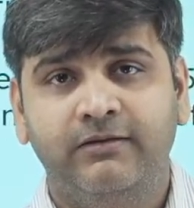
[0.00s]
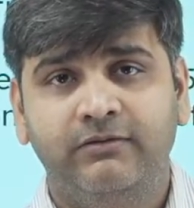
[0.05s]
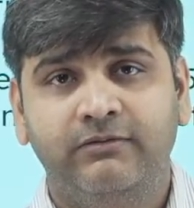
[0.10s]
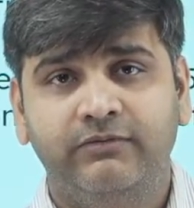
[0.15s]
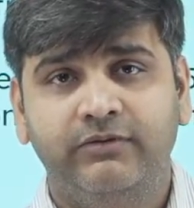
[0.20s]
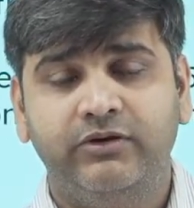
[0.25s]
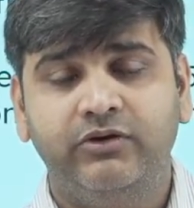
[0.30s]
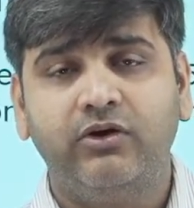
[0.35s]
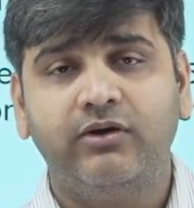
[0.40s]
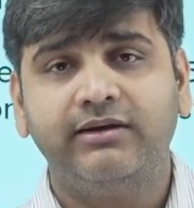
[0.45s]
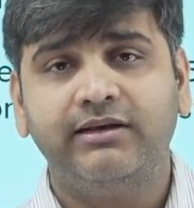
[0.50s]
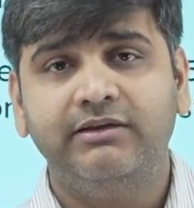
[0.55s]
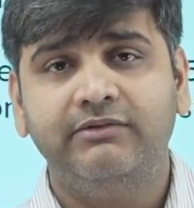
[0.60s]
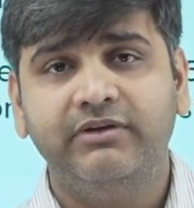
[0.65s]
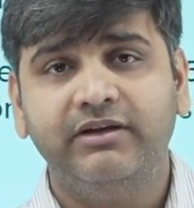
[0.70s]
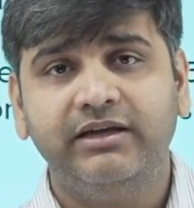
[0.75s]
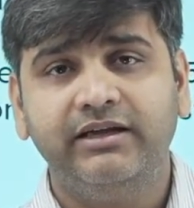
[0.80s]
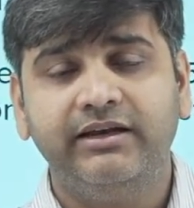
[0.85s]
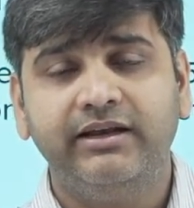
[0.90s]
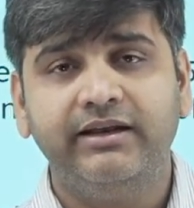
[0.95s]
We are not
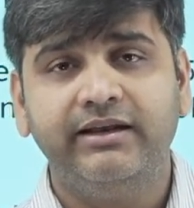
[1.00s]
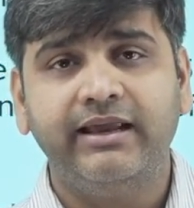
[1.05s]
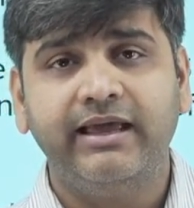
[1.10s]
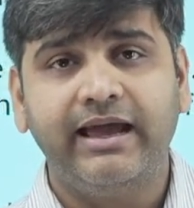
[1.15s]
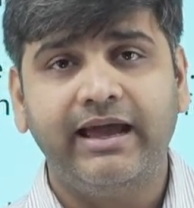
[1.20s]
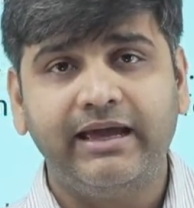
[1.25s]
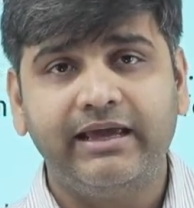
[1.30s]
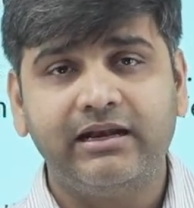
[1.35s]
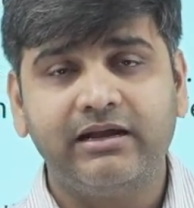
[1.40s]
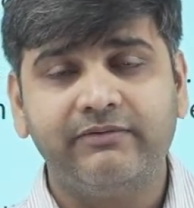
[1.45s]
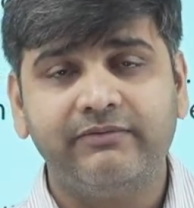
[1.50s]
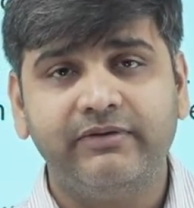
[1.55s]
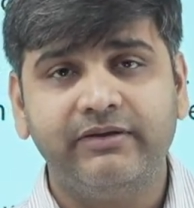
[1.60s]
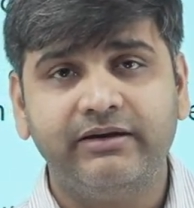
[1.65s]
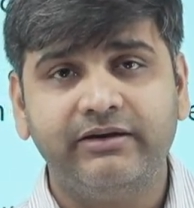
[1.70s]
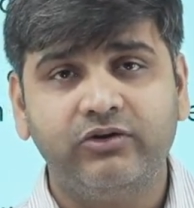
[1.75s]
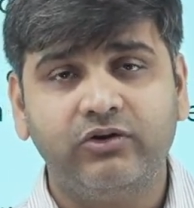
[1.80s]
living in an era where